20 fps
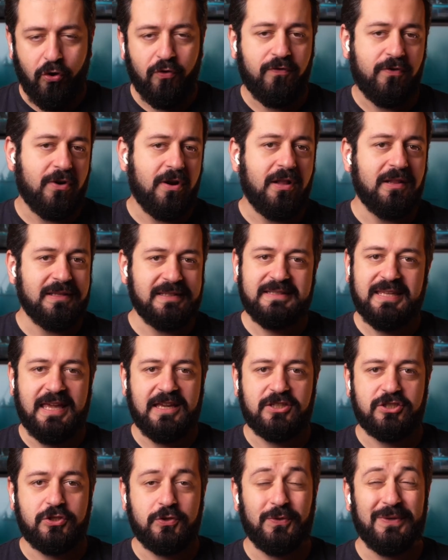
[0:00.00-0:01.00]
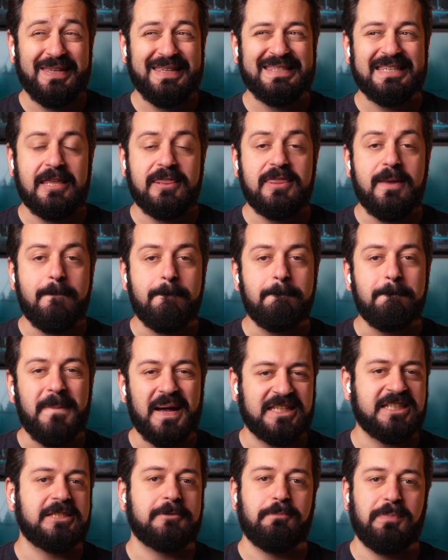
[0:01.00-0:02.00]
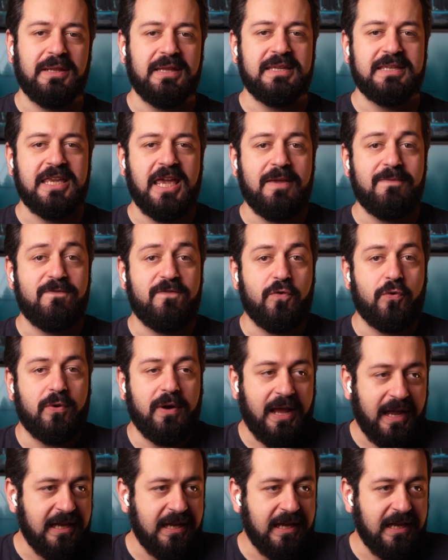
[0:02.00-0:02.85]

Overall, It Takes Two is the must-play game for